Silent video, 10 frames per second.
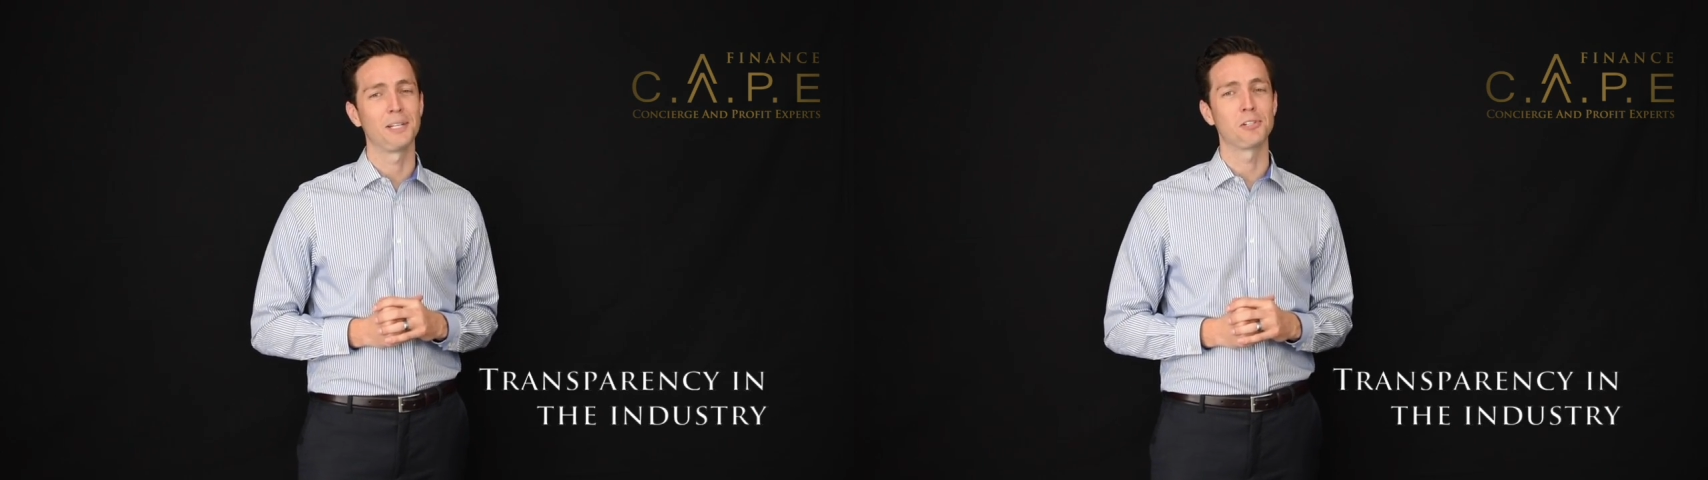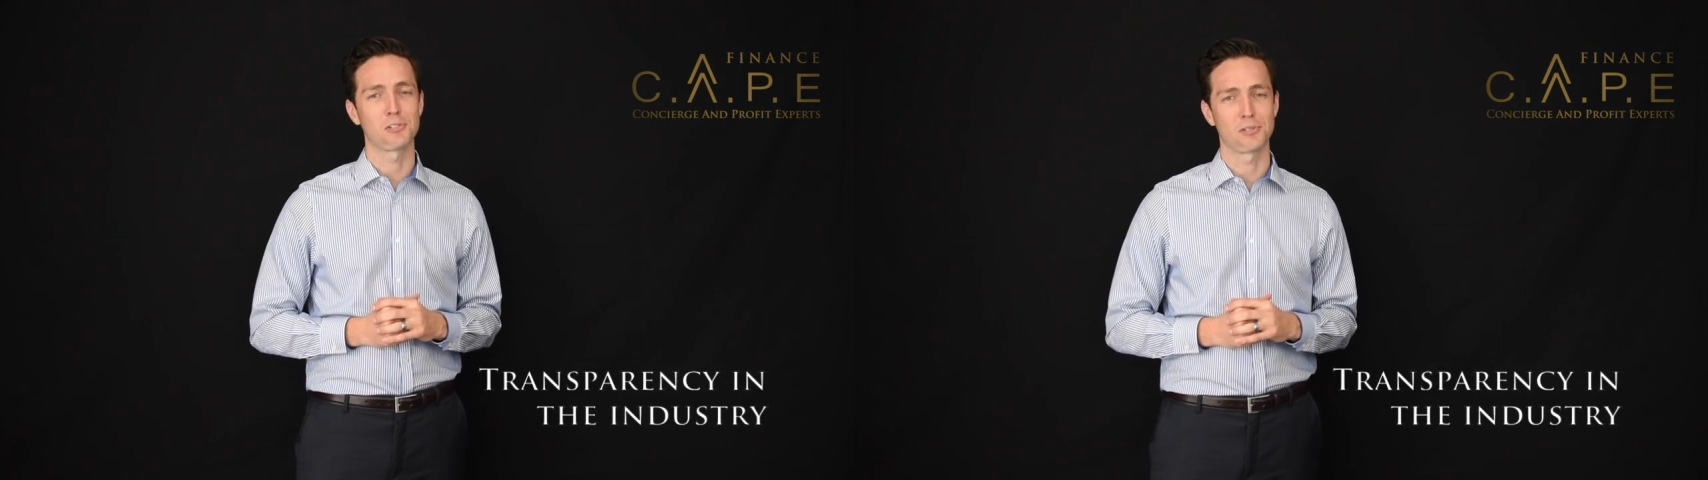
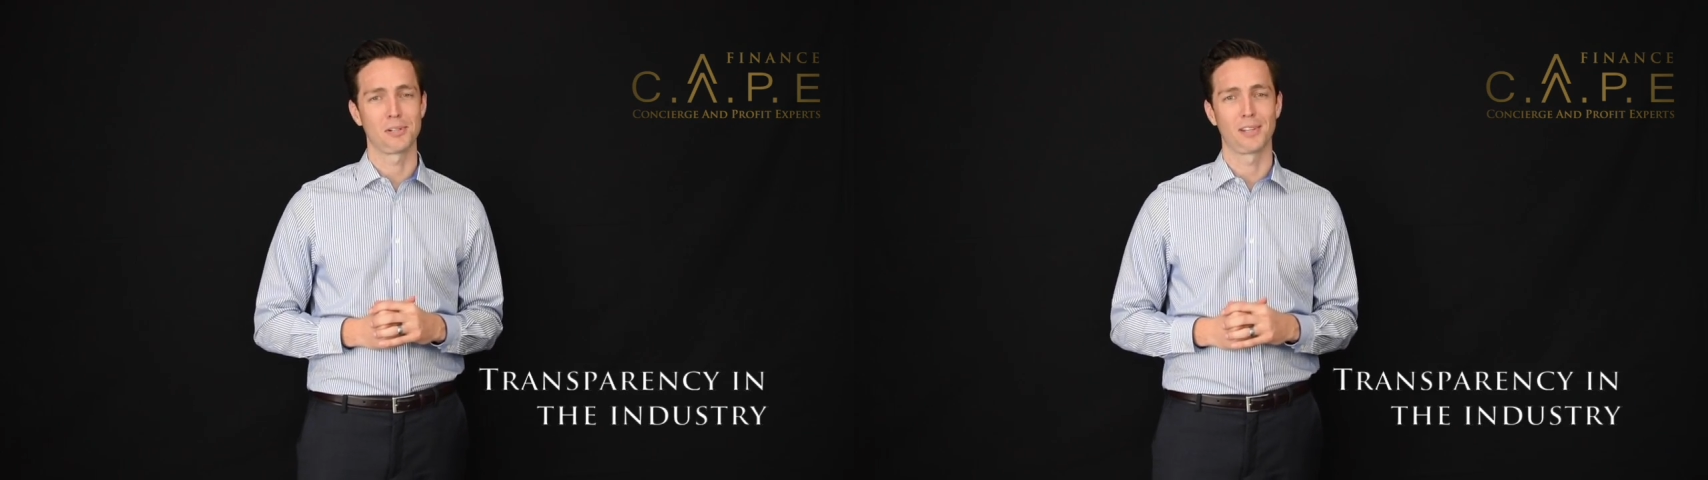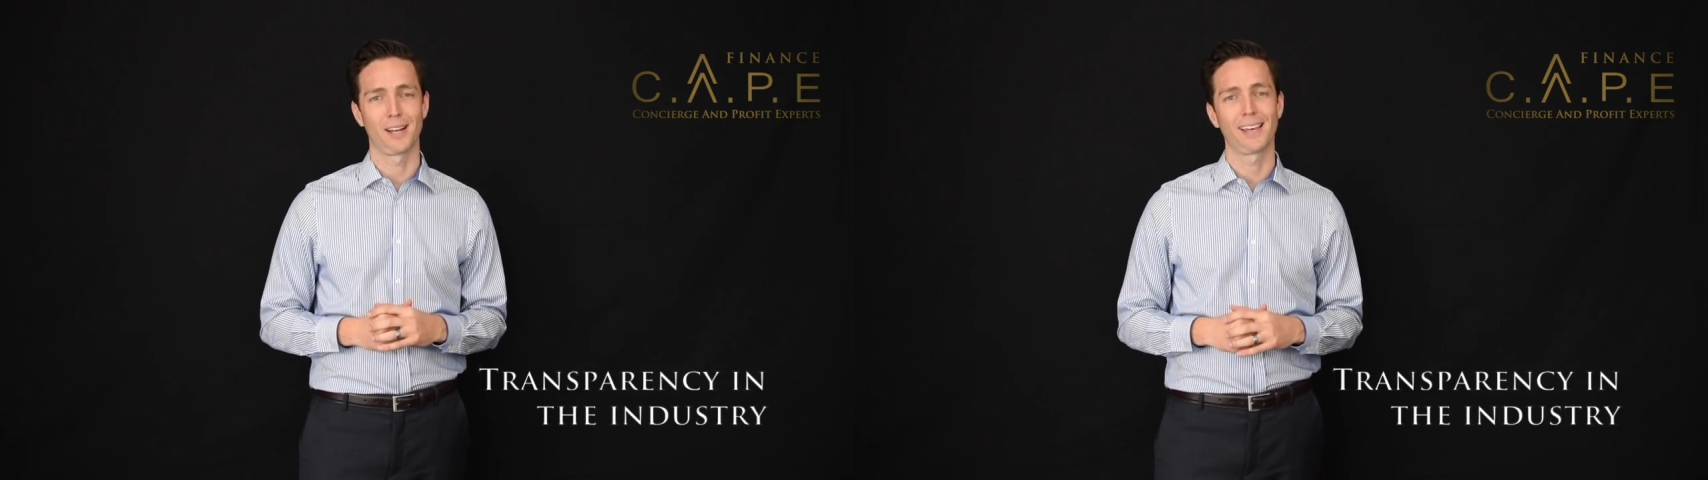
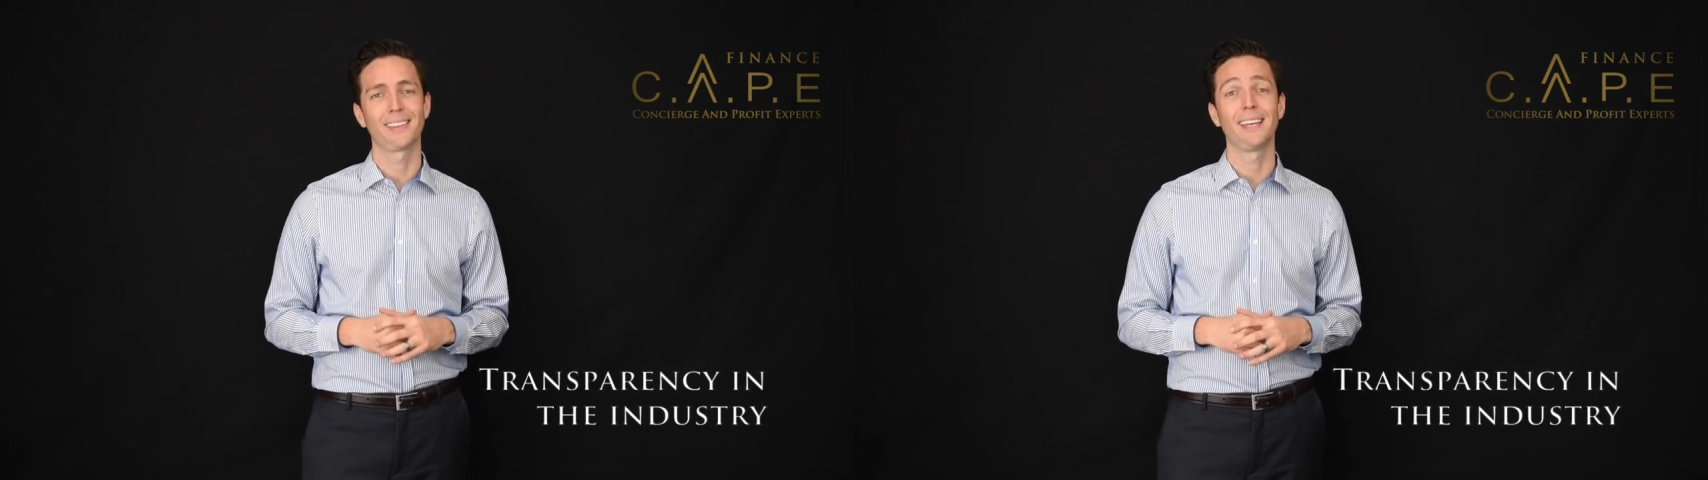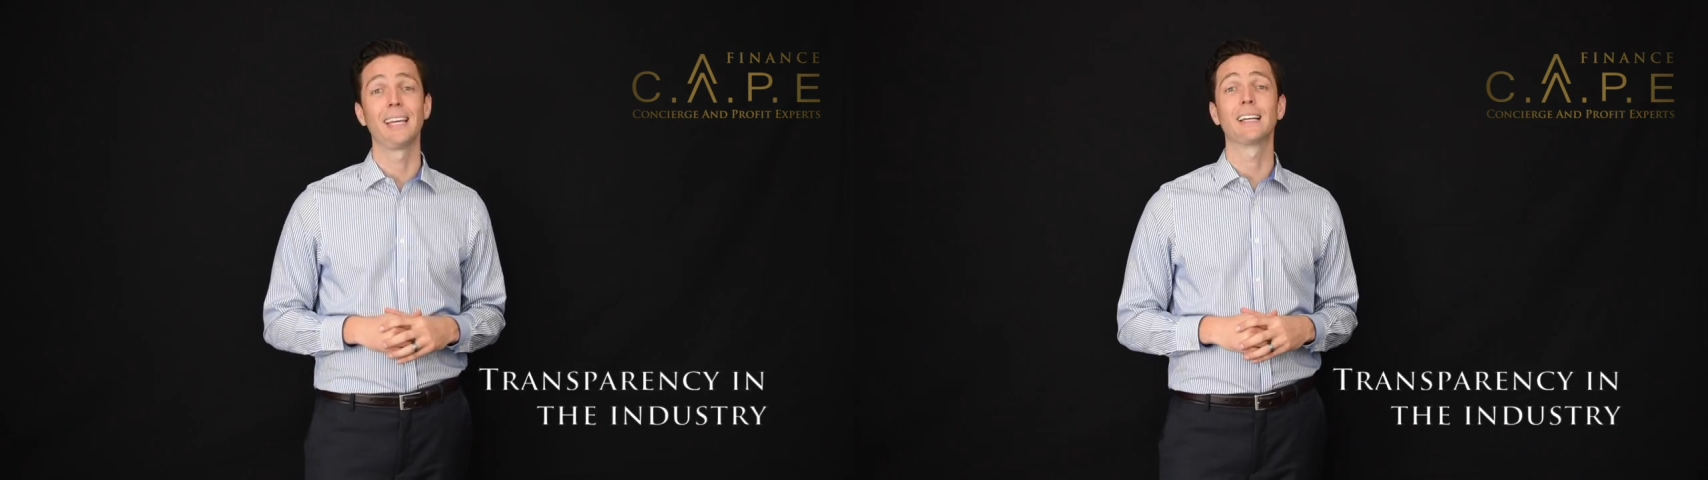industry that
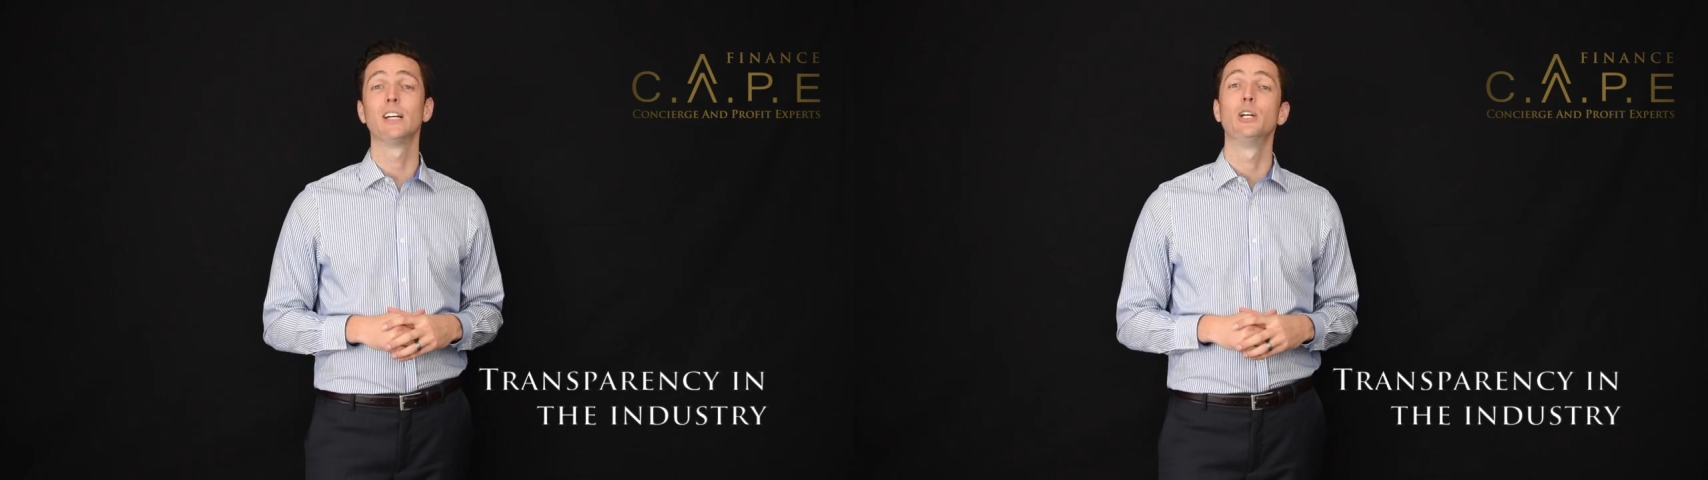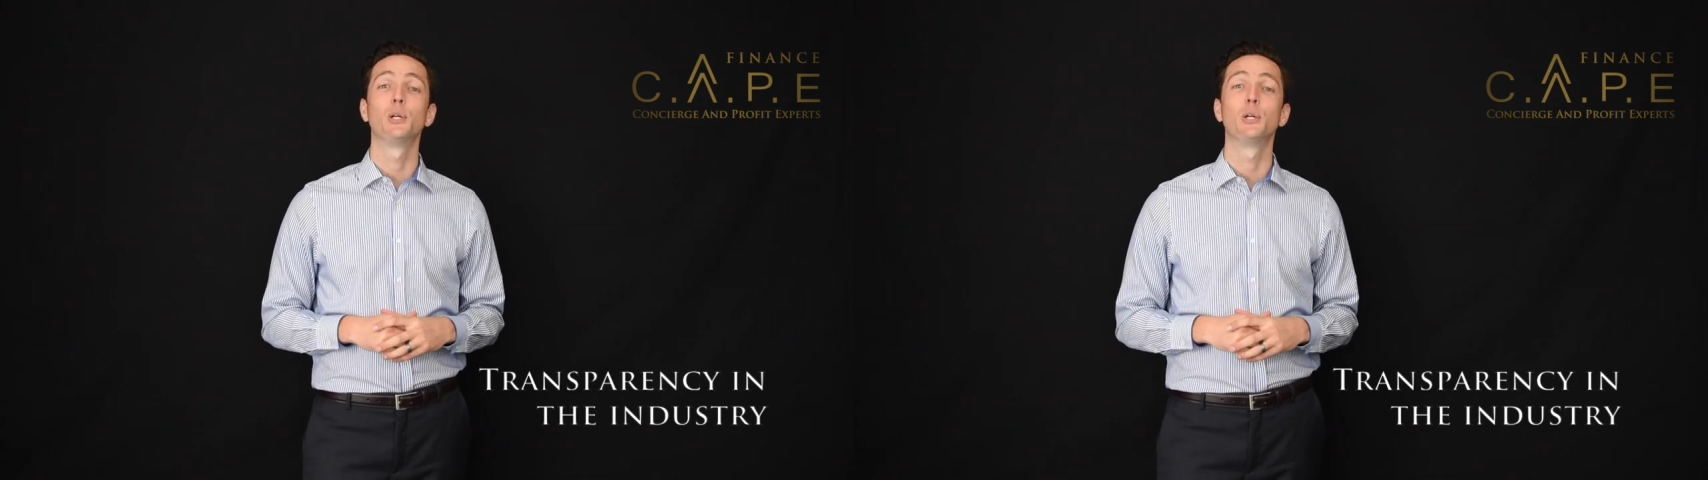I think